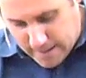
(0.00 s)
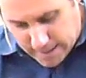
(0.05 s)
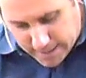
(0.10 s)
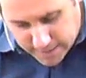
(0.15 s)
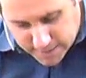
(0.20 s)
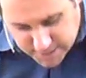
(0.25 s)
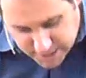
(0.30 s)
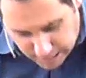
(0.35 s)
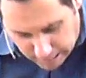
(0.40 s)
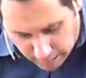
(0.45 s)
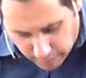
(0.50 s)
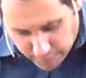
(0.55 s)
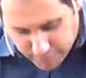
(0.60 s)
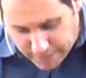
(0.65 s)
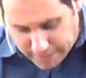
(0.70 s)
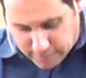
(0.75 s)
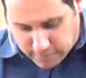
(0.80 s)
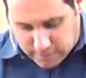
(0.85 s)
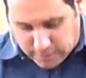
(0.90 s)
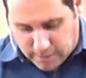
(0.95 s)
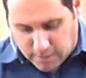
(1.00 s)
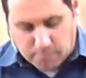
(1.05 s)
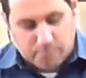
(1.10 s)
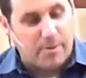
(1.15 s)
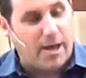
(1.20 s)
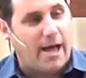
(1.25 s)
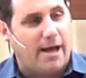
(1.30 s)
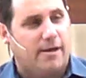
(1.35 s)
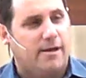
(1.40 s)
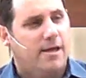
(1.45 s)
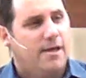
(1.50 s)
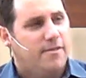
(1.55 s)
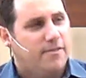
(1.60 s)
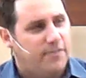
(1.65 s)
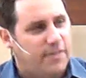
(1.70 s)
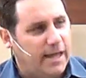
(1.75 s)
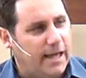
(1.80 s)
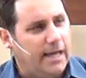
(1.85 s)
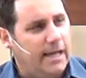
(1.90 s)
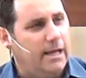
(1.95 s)
And until they could get back,
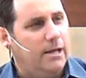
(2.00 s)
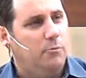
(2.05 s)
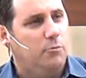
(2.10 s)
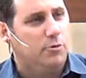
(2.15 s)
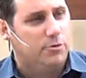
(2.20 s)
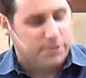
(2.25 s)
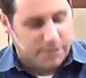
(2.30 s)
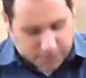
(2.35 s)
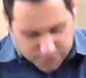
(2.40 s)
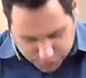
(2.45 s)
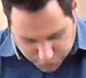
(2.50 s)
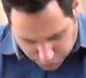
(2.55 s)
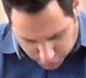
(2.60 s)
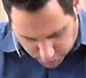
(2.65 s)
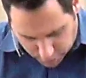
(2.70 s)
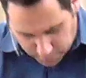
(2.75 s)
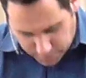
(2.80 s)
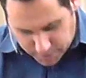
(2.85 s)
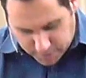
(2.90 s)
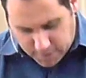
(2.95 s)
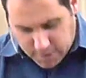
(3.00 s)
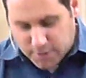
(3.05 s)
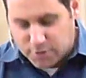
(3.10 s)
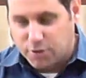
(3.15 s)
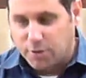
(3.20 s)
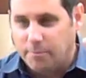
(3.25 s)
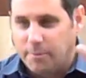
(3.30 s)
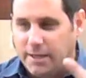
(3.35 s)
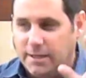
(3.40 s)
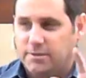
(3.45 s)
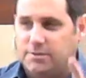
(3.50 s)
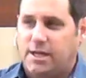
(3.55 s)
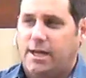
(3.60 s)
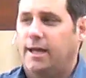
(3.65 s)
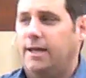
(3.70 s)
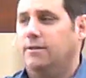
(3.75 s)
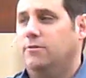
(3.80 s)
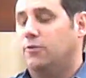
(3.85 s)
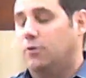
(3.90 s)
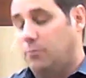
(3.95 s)
they were determined to
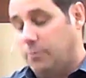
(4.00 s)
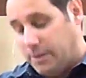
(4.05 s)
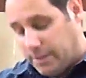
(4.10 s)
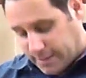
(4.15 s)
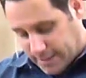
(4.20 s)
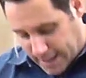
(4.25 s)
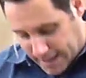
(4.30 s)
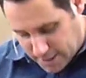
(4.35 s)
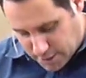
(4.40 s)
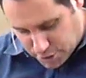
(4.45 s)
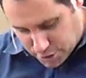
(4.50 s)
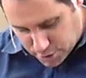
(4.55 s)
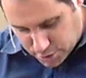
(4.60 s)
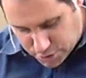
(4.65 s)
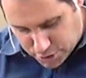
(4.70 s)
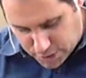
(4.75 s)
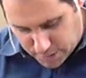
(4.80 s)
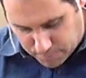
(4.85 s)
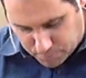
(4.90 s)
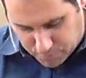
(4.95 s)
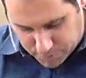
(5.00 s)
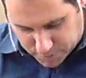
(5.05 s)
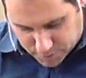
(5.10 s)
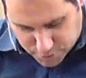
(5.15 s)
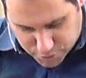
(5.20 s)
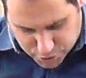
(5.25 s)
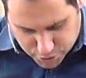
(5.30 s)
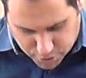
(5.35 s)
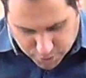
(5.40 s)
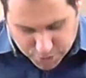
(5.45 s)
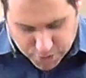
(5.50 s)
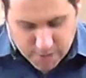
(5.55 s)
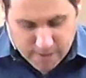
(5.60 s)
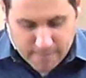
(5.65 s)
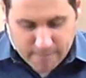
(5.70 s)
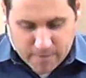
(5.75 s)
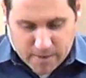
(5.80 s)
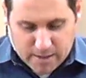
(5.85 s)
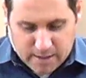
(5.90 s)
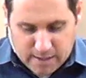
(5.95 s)
maintain their relationship with the church
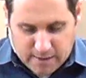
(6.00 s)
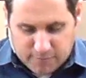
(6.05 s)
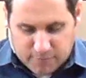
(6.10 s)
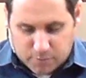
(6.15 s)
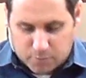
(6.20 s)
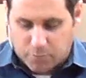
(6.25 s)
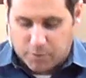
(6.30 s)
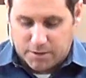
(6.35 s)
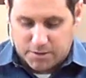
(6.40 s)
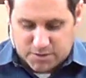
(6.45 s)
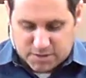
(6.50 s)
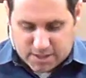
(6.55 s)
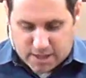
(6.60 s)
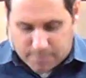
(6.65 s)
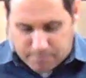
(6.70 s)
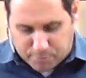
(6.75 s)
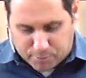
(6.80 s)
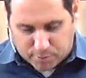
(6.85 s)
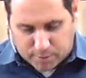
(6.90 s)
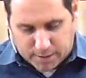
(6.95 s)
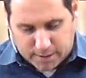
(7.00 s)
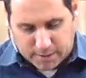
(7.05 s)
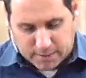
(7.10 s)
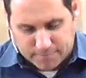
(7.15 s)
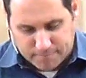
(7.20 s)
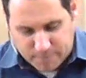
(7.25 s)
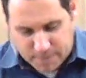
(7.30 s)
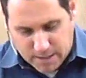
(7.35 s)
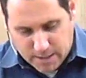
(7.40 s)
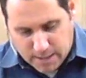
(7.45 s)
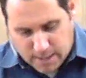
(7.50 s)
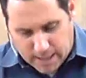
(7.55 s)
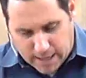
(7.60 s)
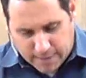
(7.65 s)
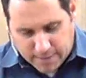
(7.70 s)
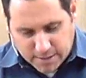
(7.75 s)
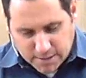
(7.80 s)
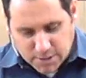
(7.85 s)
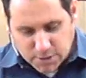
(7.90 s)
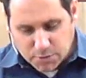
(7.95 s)
and even when separated.
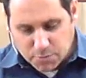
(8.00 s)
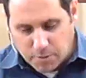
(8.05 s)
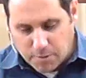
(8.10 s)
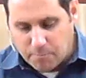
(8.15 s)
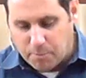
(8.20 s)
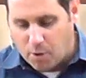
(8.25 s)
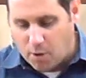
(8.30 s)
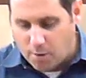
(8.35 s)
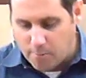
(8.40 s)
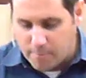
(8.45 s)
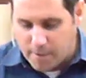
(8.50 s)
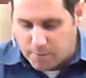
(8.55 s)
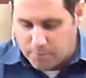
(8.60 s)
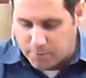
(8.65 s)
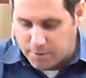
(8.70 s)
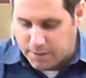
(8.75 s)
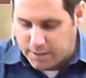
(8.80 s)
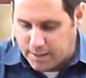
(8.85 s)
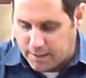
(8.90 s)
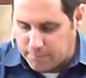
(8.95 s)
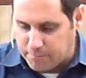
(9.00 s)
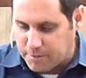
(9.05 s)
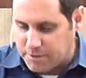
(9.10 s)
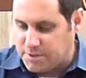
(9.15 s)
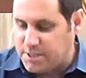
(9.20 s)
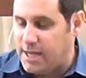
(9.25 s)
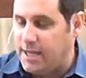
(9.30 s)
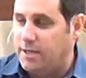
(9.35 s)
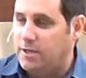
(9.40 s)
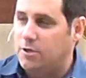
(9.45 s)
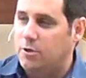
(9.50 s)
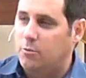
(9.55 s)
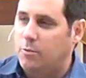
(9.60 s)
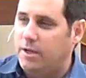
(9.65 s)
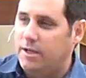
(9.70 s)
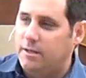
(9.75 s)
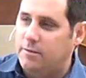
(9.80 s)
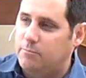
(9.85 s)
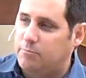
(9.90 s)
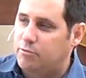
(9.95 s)
And this is what Paul meant when he had been taken
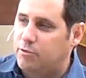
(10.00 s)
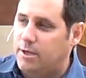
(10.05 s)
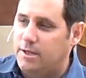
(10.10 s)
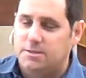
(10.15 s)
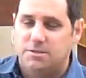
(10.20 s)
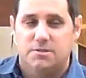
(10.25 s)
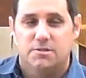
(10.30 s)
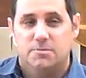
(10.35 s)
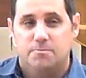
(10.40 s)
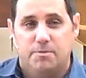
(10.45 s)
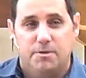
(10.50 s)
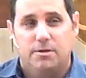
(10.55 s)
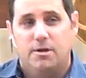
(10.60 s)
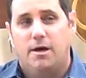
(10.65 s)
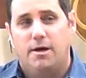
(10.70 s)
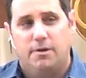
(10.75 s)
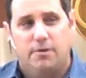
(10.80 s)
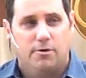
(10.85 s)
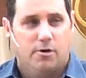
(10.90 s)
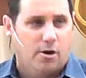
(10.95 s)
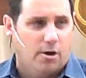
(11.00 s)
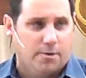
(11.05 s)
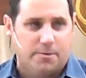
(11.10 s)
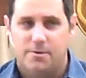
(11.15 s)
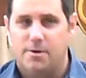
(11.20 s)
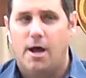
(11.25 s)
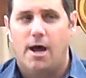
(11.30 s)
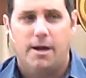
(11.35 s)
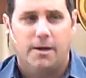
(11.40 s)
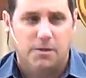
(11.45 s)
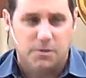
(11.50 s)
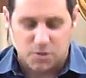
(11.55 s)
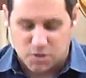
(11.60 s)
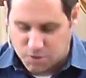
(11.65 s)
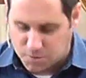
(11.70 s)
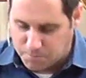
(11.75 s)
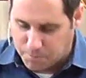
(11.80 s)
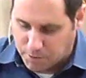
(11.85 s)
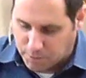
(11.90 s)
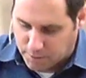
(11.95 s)
away in presence but not in heart, not in
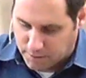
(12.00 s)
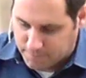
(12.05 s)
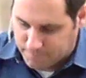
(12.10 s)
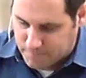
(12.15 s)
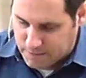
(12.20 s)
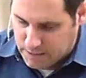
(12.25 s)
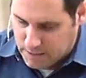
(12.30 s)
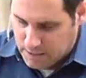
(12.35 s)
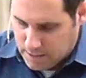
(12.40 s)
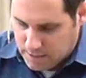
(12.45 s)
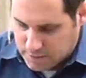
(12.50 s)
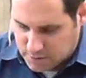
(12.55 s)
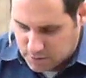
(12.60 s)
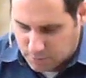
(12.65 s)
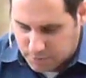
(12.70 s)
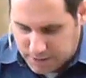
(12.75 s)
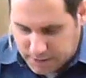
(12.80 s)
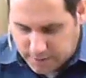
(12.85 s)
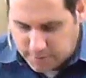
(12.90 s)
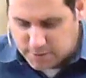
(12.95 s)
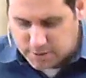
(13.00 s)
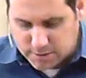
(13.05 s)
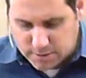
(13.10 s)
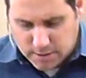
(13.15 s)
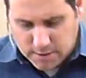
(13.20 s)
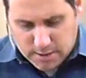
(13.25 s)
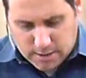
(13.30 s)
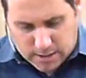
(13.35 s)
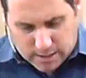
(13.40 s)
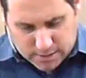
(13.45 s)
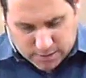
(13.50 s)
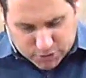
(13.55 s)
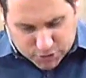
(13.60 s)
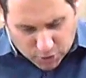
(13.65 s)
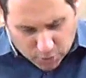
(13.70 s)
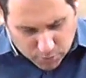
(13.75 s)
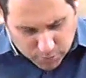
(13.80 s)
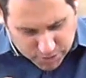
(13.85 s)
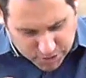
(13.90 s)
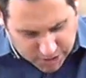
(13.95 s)
spirit. So he's uh,
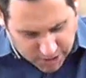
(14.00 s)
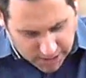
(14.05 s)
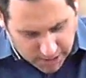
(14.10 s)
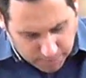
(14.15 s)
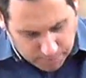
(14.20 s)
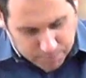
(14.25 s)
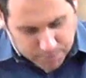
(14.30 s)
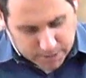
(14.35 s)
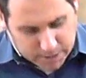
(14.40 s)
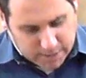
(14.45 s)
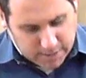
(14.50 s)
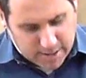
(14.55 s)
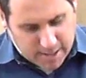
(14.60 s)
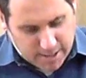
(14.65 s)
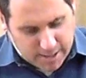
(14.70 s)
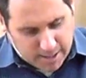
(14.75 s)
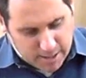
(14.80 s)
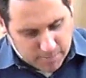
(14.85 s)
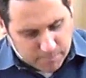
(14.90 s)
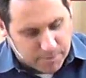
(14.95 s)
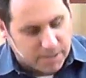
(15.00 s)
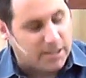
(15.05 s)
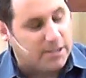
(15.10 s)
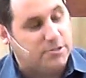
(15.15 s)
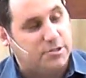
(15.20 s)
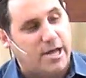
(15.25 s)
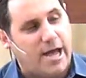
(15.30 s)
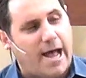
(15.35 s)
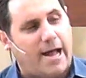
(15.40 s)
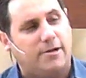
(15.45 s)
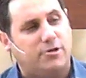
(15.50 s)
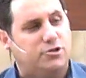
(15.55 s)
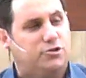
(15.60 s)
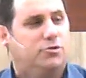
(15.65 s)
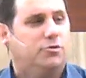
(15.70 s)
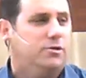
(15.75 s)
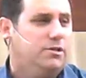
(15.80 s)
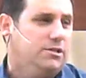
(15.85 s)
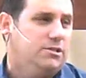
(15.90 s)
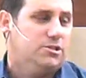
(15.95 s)
so deeply that he had been attached
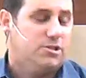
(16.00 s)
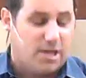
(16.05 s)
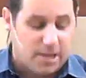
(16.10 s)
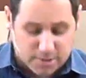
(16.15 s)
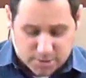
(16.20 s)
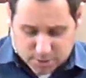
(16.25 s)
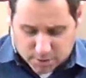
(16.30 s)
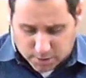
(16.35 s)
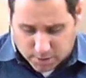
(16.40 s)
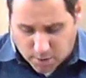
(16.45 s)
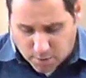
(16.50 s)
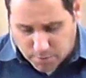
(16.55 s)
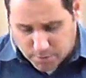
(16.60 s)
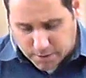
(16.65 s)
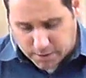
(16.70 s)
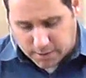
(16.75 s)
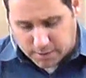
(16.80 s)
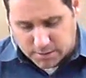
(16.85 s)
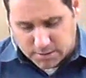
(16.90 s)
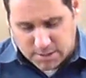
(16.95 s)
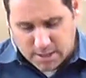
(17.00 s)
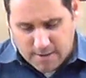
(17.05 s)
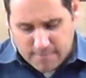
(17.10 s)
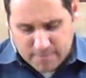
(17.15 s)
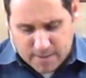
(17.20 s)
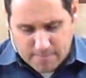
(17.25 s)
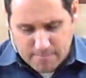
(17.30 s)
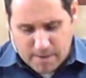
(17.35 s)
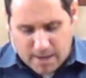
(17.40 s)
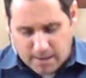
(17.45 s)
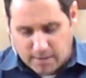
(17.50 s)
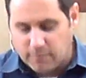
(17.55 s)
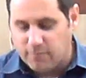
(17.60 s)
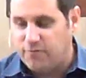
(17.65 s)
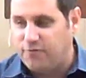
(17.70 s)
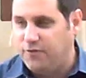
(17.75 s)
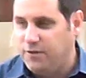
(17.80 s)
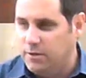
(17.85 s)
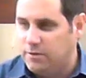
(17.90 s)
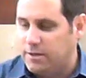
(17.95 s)
to these Thessalonians that made him
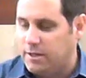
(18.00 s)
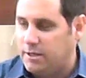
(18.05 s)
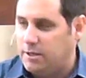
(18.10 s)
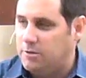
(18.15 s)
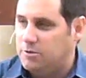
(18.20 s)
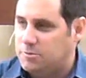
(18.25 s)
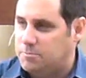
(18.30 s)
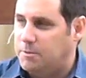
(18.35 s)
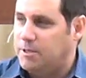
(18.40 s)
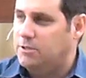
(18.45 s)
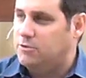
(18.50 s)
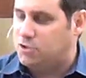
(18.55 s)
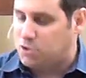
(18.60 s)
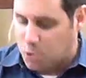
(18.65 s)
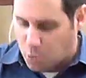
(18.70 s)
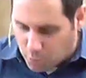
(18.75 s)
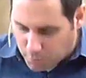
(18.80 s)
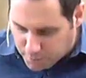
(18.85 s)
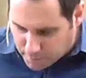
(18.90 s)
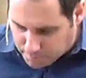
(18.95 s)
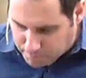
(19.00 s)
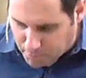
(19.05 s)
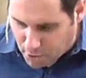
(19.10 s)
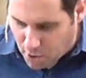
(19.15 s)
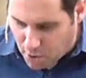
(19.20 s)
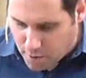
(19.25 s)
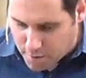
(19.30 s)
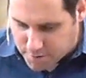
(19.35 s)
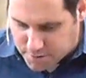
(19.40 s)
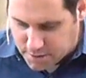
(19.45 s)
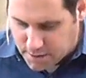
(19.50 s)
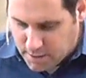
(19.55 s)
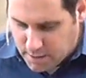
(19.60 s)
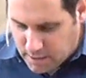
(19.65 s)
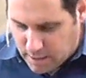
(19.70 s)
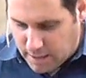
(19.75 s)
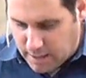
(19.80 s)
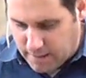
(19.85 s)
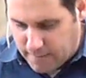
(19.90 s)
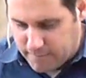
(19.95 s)
feel that he was being torn apart,
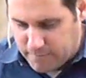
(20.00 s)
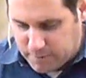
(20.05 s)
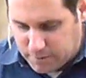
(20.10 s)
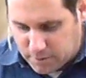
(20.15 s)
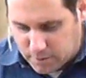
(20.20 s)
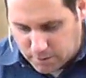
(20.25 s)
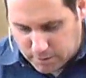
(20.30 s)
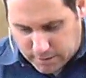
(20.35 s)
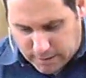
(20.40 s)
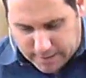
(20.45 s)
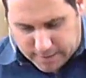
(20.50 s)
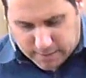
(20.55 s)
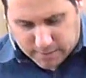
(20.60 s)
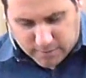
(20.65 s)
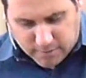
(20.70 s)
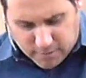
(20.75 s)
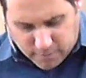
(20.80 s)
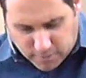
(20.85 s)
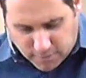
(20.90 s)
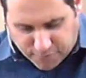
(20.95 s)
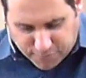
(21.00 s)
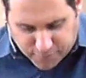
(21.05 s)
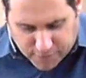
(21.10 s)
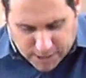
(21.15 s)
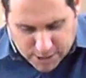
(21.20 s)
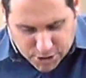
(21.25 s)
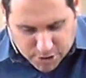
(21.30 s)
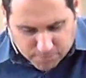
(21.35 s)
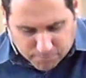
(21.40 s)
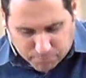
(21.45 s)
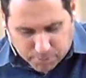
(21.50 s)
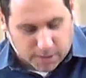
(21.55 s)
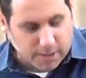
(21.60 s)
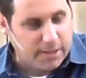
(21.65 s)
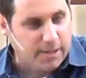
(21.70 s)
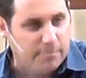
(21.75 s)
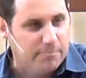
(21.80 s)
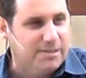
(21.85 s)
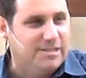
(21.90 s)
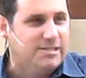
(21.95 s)
uh, you know, like in the flesh and blood
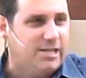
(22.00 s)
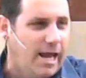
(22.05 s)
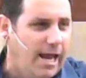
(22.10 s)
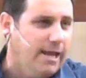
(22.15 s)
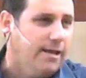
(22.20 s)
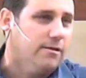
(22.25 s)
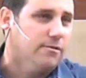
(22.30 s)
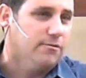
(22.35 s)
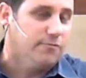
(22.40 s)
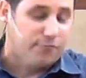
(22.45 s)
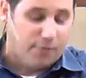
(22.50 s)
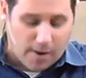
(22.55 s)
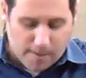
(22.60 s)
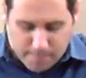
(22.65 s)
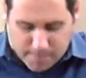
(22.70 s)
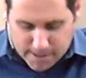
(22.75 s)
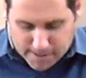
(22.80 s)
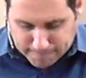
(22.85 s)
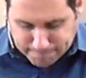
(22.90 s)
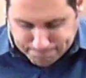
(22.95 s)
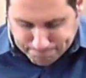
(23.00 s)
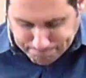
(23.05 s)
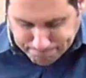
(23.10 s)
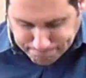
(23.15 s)
had been taken from him.